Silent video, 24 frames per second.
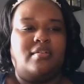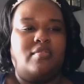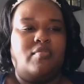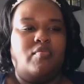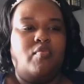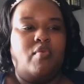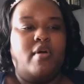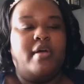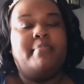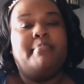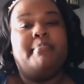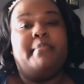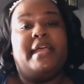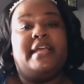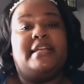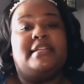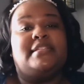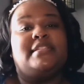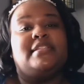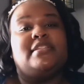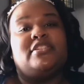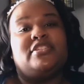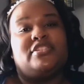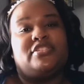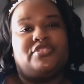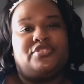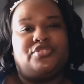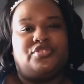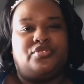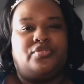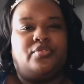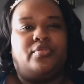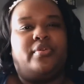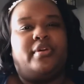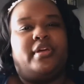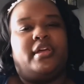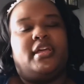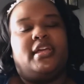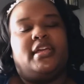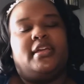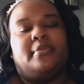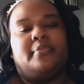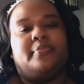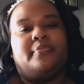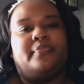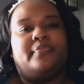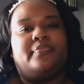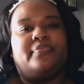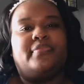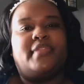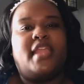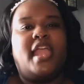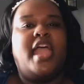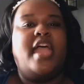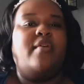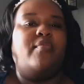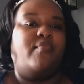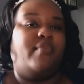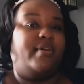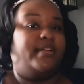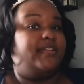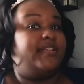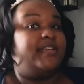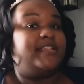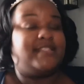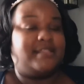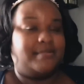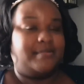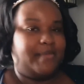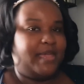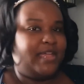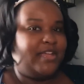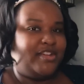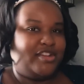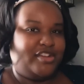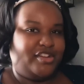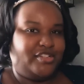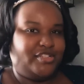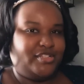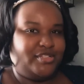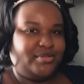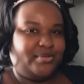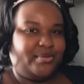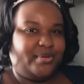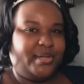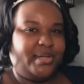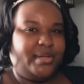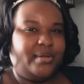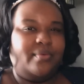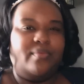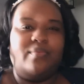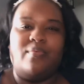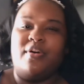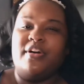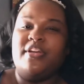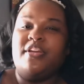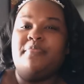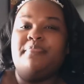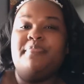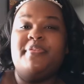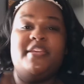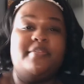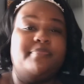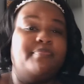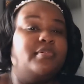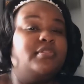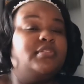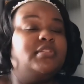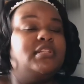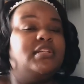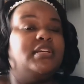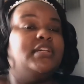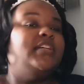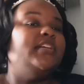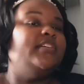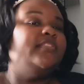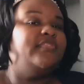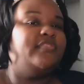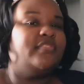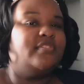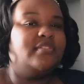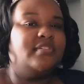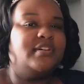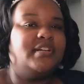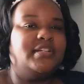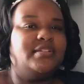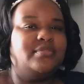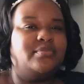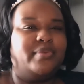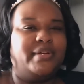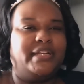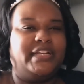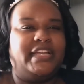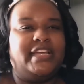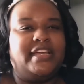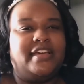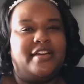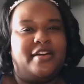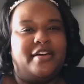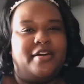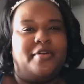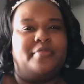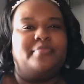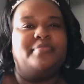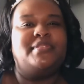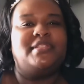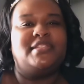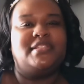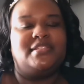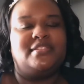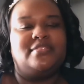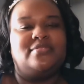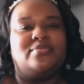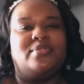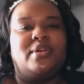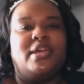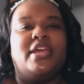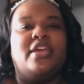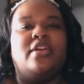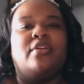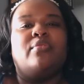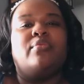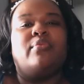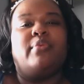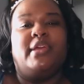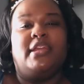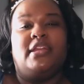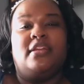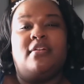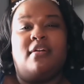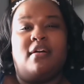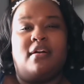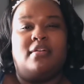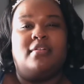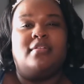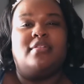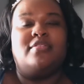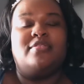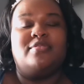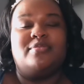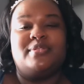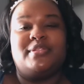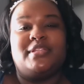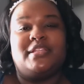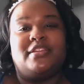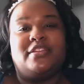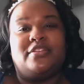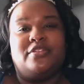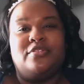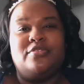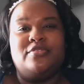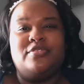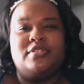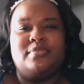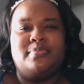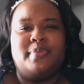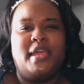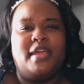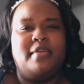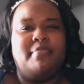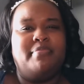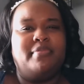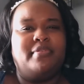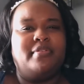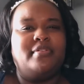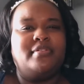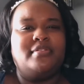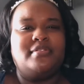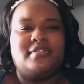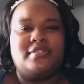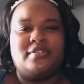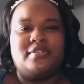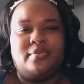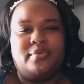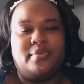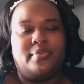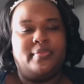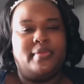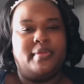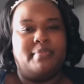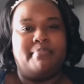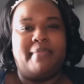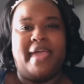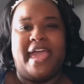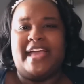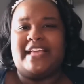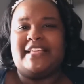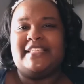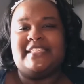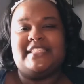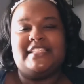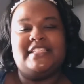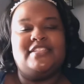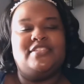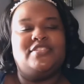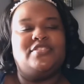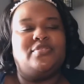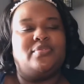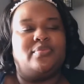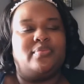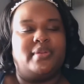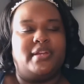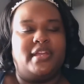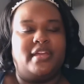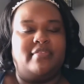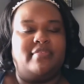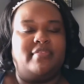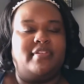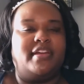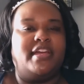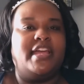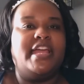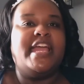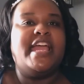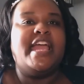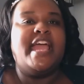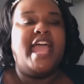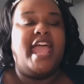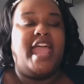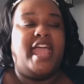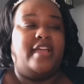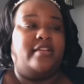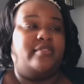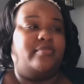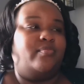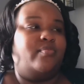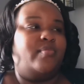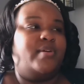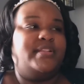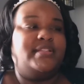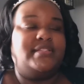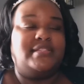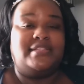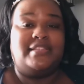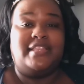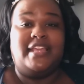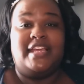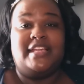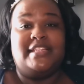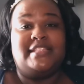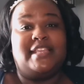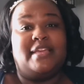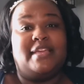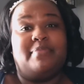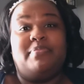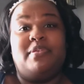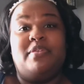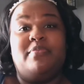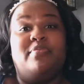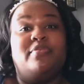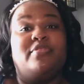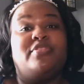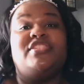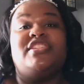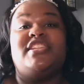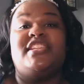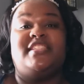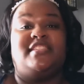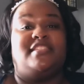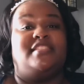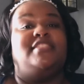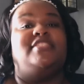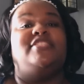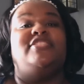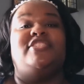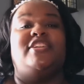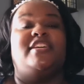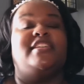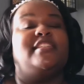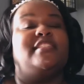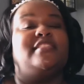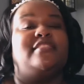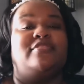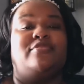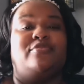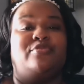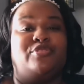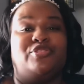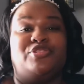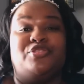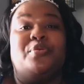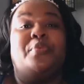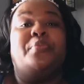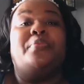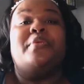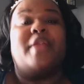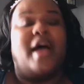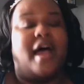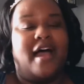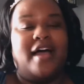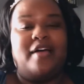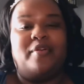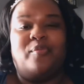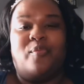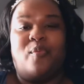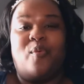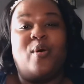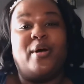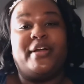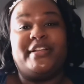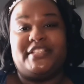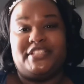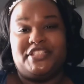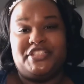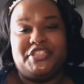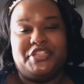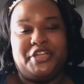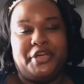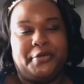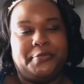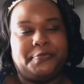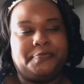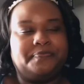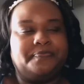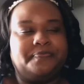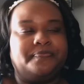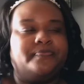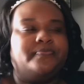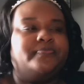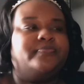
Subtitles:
what makes a good story and what doesn't make a good story. What are people looking for when it comes to reading articles in the newspapers or magazines or whatever, and what's things that people just do not want to know.